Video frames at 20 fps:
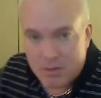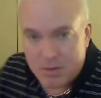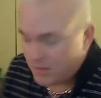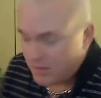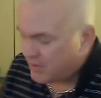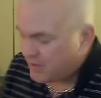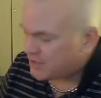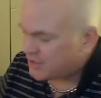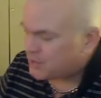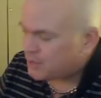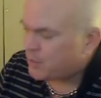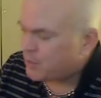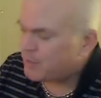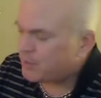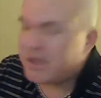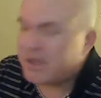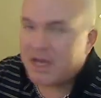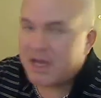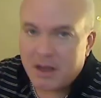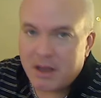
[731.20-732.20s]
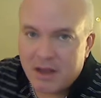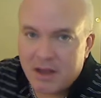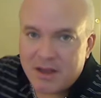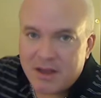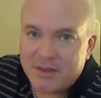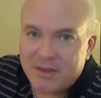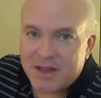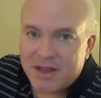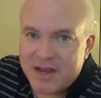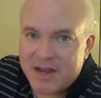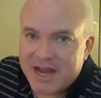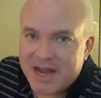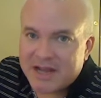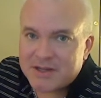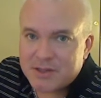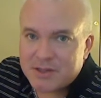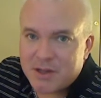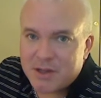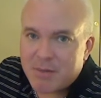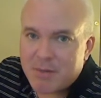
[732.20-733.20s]
This would be the
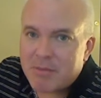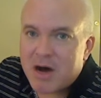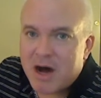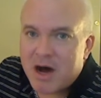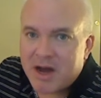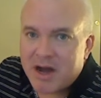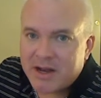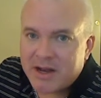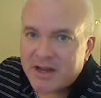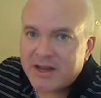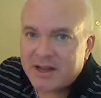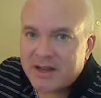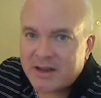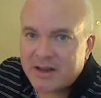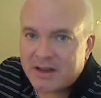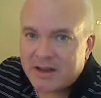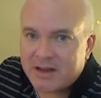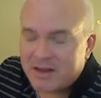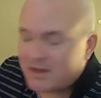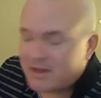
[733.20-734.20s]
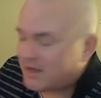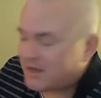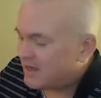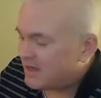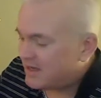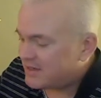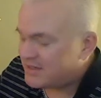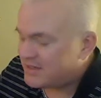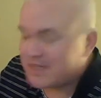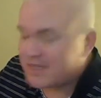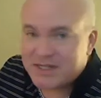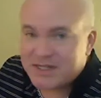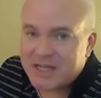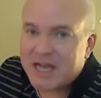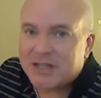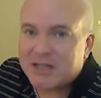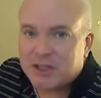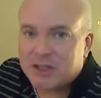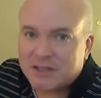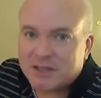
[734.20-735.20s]
next mod in
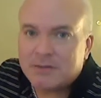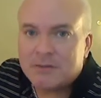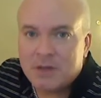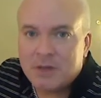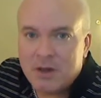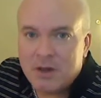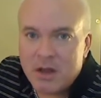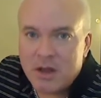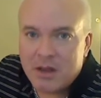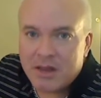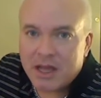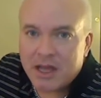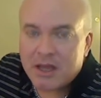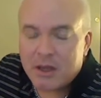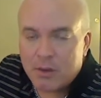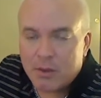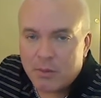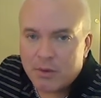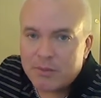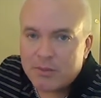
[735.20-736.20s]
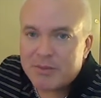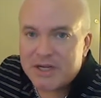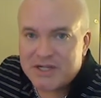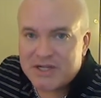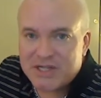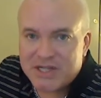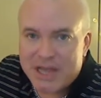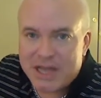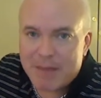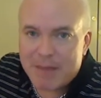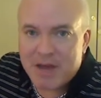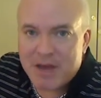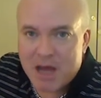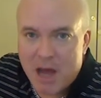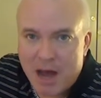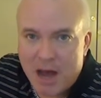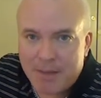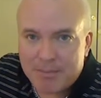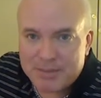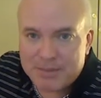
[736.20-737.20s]
succession that you would be
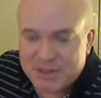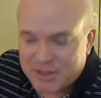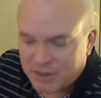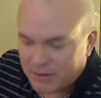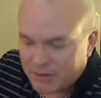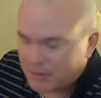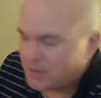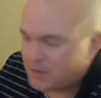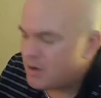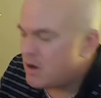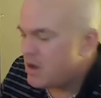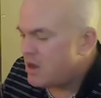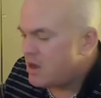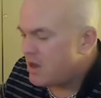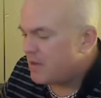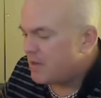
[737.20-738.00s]
stepping up to,